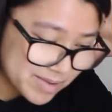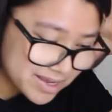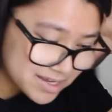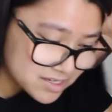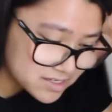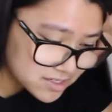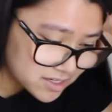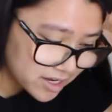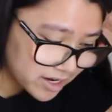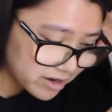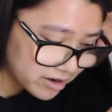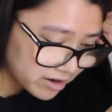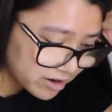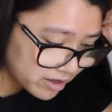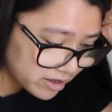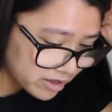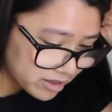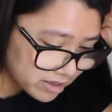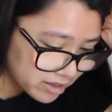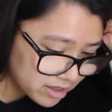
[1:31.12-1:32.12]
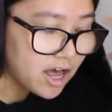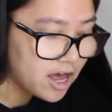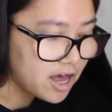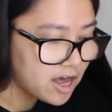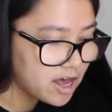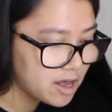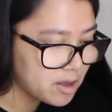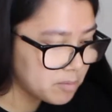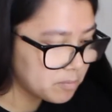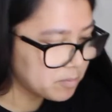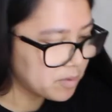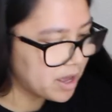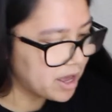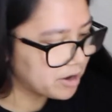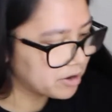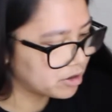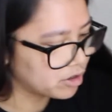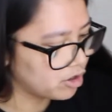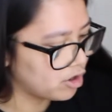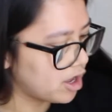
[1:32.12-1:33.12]
mascara. Um, I
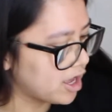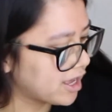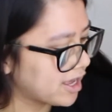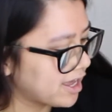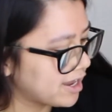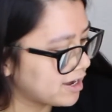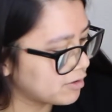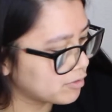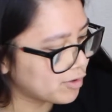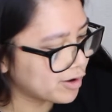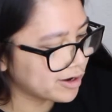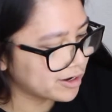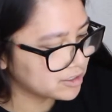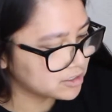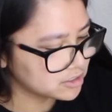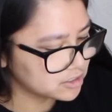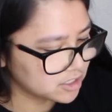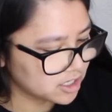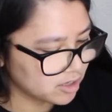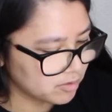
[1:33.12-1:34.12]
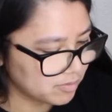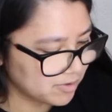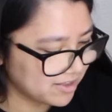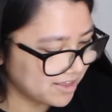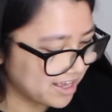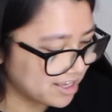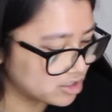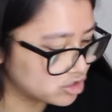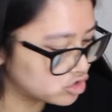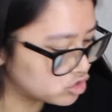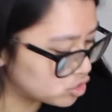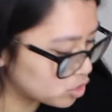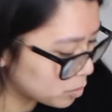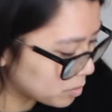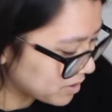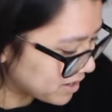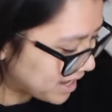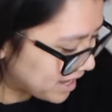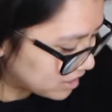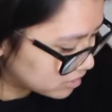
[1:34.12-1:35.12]
don't know. I kind of want to just keep it like
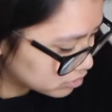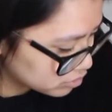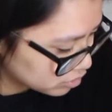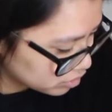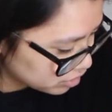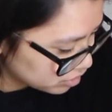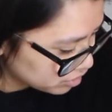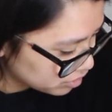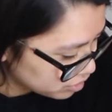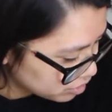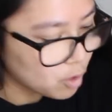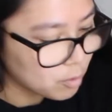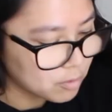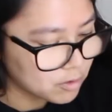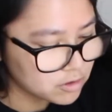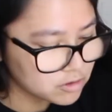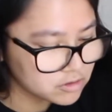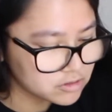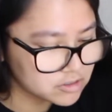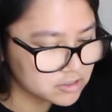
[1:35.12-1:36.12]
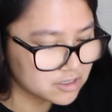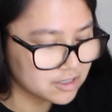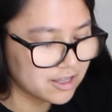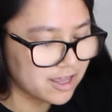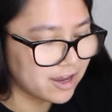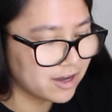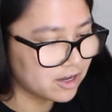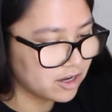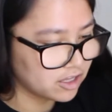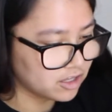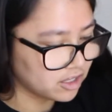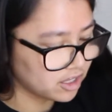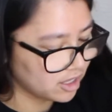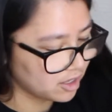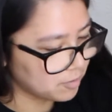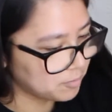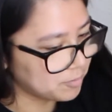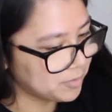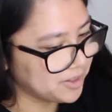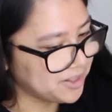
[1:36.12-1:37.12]
super natural. Almost like
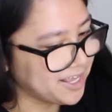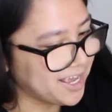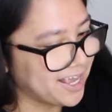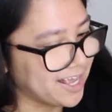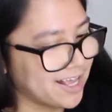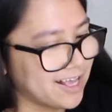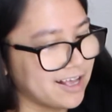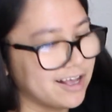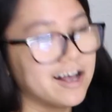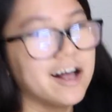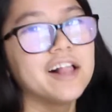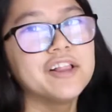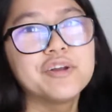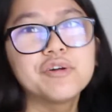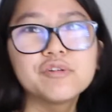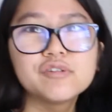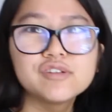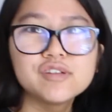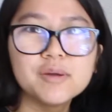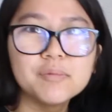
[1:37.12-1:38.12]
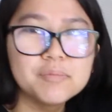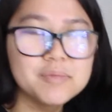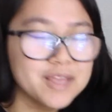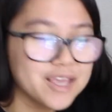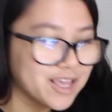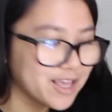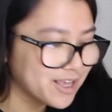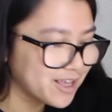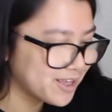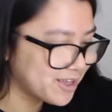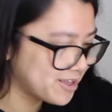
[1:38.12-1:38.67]
nothing, but like a little something.